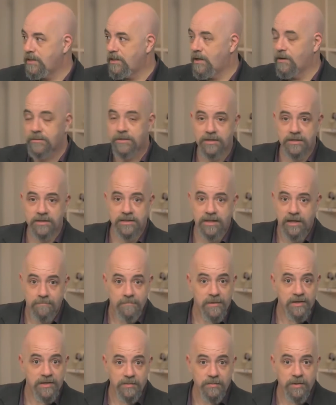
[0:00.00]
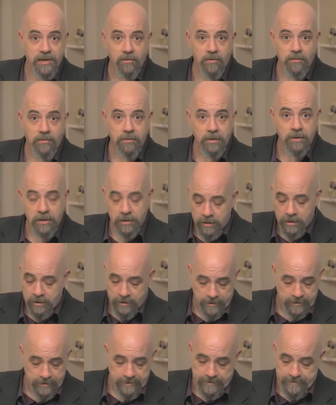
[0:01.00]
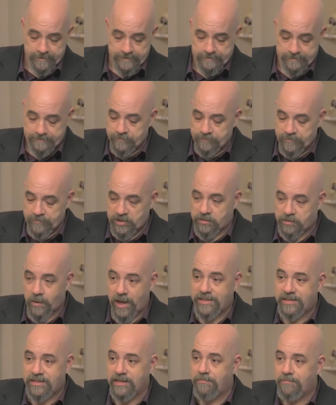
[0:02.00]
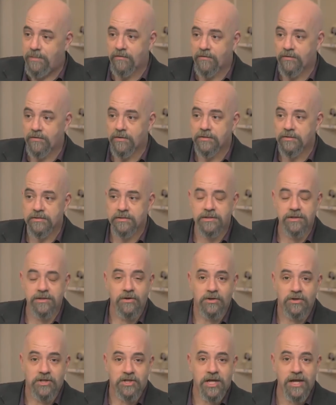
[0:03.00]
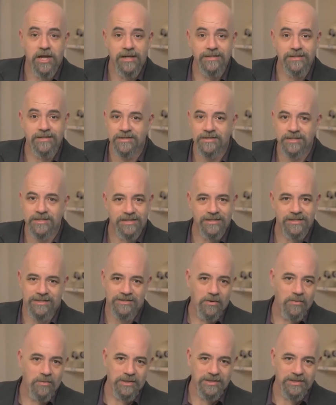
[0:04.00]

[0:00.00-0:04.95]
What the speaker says: You know, because it makes people sweaty, paranoid and talk shit, which is always